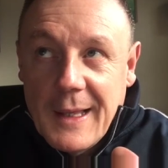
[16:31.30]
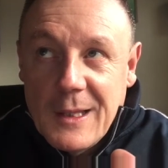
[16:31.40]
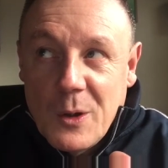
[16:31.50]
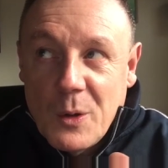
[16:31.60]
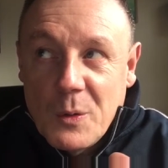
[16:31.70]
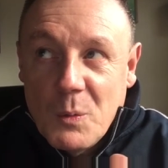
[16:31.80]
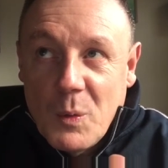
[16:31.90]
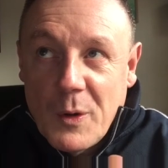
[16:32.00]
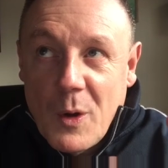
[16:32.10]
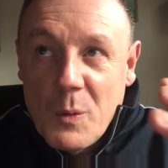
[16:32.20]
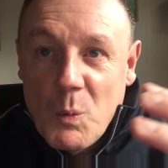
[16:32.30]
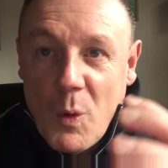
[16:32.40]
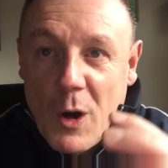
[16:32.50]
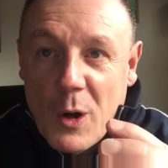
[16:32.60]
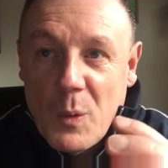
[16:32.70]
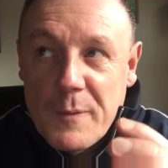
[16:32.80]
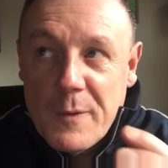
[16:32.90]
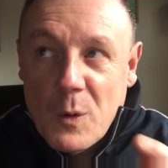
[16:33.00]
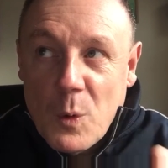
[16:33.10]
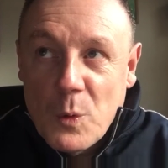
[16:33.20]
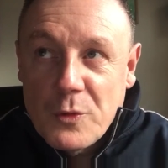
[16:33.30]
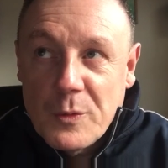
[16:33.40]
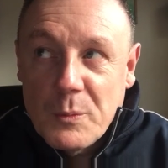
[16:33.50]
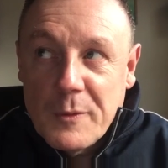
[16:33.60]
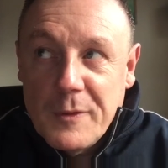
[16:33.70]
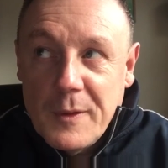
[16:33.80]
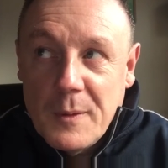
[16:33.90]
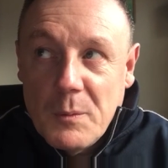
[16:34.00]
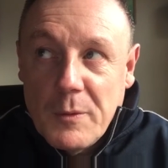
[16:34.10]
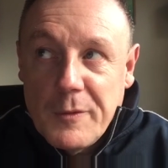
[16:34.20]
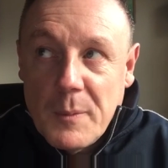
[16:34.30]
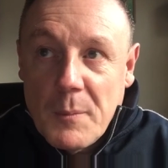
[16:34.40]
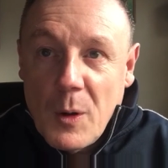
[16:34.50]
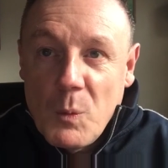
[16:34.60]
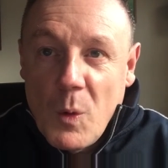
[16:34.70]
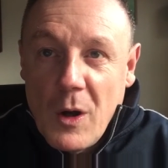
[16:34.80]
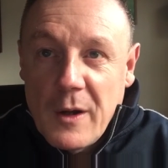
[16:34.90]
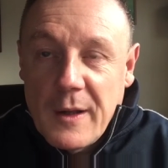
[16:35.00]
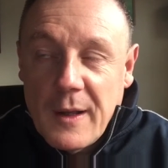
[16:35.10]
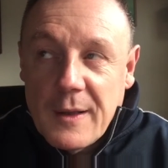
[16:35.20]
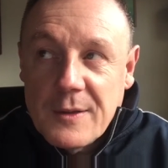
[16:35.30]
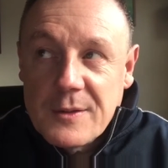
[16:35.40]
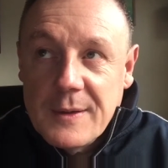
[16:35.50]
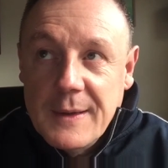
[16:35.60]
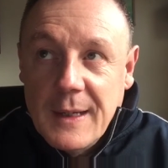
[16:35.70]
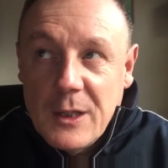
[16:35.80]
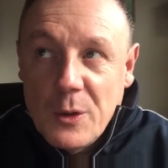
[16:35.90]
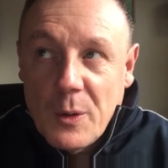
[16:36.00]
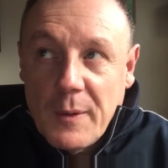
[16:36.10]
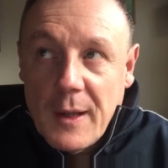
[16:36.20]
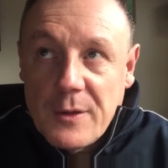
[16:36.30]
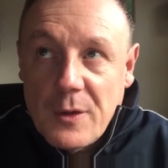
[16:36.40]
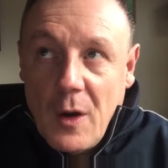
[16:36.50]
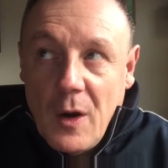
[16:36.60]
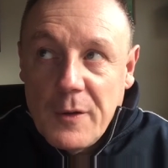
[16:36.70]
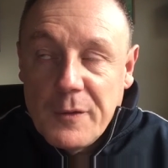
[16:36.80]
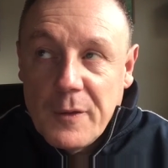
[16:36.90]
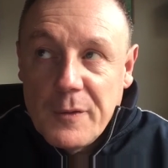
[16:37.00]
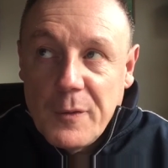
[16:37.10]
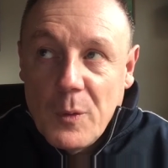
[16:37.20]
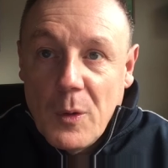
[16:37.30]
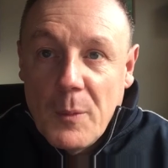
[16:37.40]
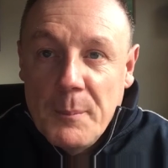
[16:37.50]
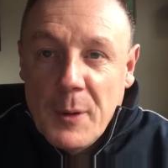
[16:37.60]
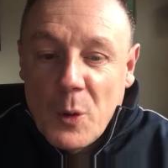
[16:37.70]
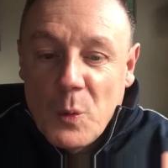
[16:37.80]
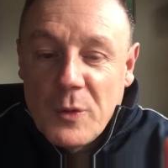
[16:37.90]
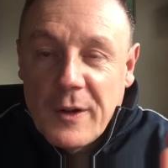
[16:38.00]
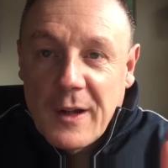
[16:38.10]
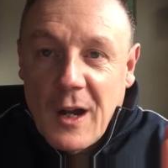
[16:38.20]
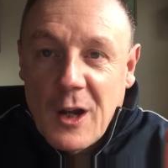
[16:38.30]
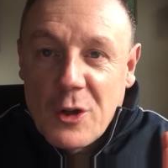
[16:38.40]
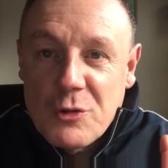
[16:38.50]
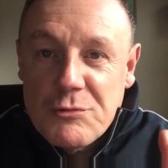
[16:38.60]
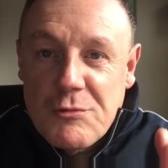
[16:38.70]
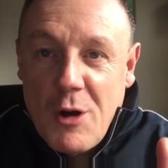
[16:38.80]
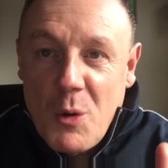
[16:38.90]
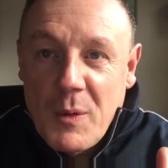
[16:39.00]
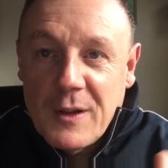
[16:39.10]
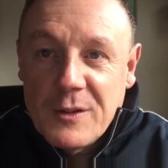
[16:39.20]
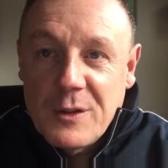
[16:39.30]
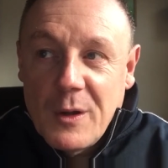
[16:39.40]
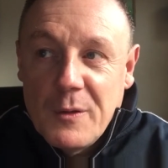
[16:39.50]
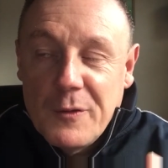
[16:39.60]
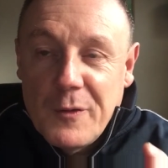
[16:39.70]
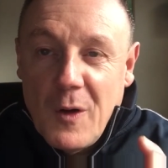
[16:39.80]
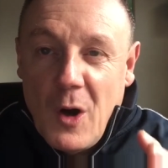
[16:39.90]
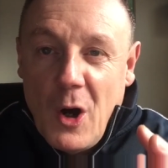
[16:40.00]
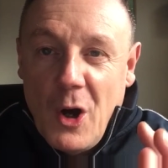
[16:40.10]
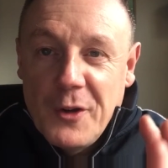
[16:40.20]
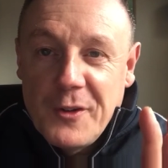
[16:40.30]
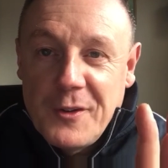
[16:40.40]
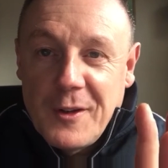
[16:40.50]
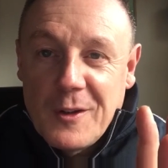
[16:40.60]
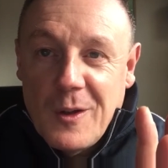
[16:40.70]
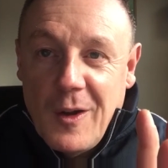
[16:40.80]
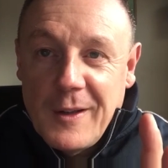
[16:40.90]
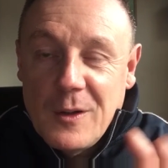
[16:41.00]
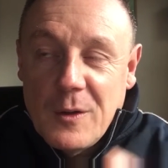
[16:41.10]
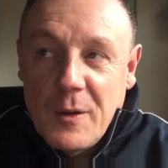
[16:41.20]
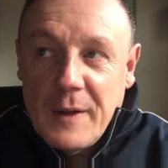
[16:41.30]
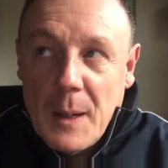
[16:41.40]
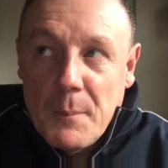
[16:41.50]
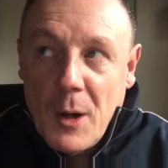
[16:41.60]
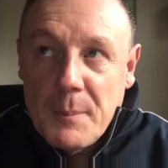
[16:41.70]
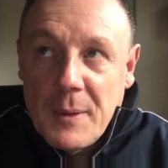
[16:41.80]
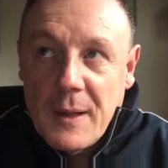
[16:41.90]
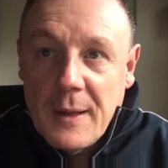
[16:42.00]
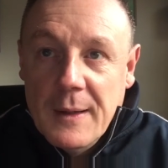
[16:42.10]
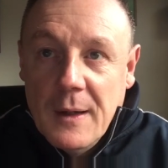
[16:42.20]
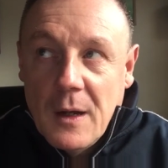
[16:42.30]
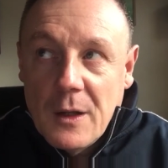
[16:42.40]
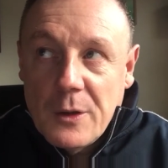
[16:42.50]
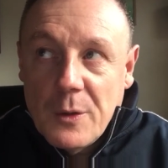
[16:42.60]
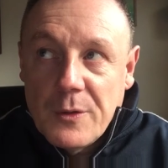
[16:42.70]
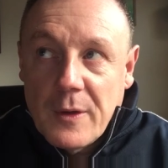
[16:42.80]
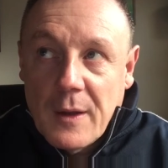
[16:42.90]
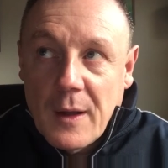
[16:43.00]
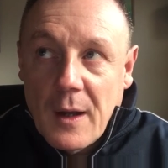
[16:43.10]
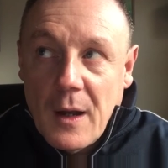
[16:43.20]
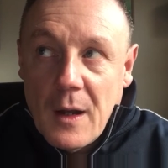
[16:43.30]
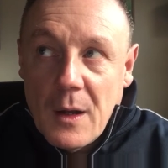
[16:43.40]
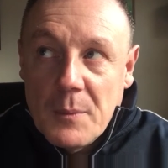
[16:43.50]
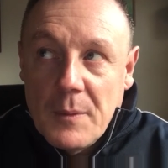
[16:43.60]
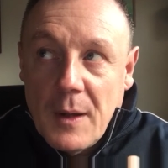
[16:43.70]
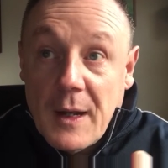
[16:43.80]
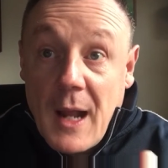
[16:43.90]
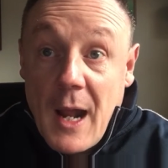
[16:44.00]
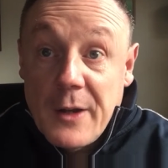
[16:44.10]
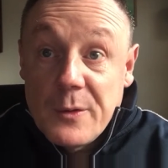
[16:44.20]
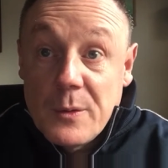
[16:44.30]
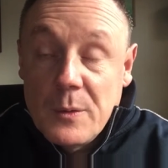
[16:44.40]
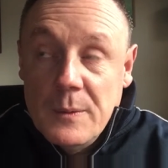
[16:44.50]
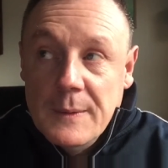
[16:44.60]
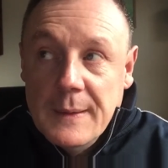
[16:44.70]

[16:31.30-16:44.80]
you know, when I work with the cauldron within my workings, you know, it's either for building and growing, so for harnessing light, you know, and that might be using a candle